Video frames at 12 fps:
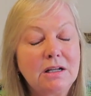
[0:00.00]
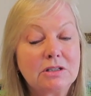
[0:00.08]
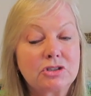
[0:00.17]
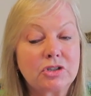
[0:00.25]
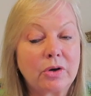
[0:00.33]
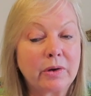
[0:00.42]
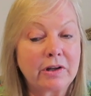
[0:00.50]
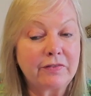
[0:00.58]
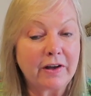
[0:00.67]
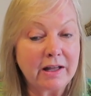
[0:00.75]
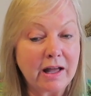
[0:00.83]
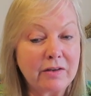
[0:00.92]
So if
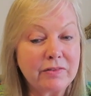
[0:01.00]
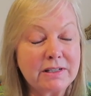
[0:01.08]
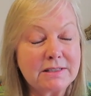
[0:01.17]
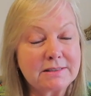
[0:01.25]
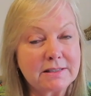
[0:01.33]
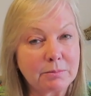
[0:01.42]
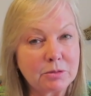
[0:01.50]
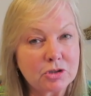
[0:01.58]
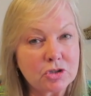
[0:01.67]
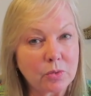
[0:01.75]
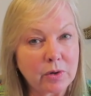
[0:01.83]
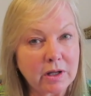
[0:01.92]
I have any summer
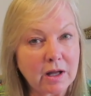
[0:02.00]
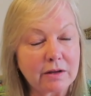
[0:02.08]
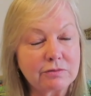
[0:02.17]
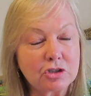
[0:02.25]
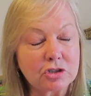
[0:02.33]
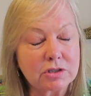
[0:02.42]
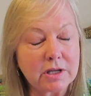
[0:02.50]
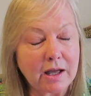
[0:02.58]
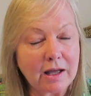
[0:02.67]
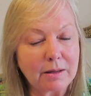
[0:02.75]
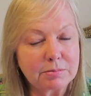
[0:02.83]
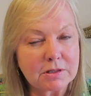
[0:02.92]
sewing, I've just
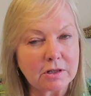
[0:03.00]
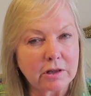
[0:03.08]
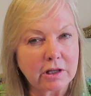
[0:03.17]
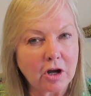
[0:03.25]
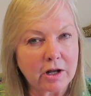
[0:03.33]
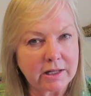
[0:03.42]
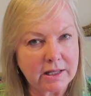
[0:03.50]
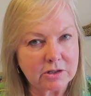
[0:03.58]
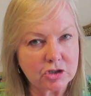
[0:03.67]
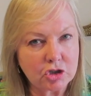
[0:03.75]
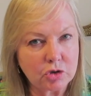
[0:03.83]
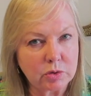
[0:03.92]
absolutely got to
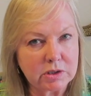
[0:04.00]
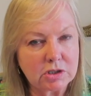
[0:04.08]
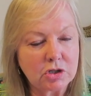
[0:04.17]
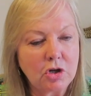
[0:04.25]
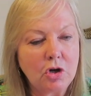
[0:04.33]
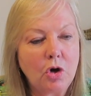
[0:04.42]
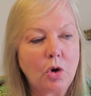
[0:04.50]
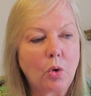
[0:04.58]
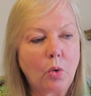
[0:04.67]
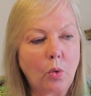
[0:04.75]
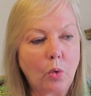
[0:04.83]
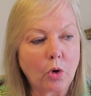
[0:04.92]
get to it,
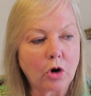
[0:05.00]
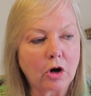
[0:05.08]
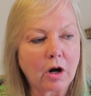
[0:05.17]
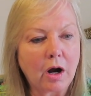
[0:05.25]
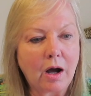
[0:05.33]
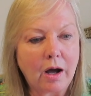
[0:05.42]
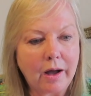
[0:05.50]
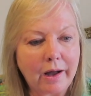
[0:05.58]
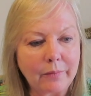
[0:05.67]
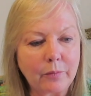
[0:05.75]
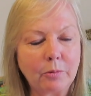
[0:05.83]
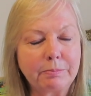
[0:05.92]
or I
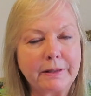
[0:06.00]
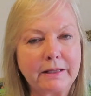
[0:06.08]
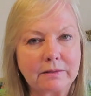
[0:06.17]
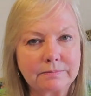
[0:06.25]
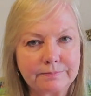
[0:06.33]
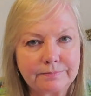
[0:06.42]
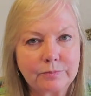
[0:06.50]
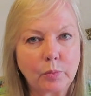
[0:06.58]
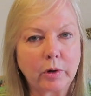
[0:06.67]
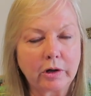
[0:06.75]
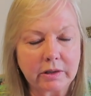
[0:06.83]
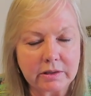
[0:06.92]
won't be
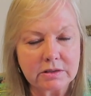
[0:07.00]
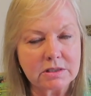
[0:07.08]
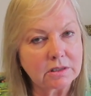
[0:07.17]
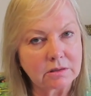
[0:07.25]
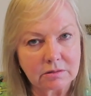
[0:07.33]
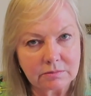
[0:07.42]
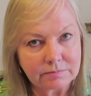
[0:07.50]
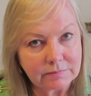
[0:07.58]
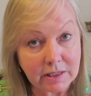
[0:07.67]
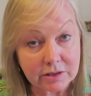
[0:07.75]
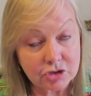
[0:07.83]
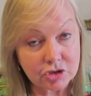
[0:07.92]
wearing it until
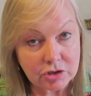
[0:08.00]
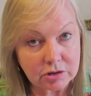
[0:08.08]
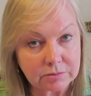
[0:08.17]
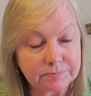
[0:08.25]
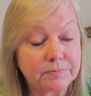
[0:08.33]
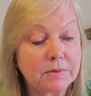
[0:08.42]
next year.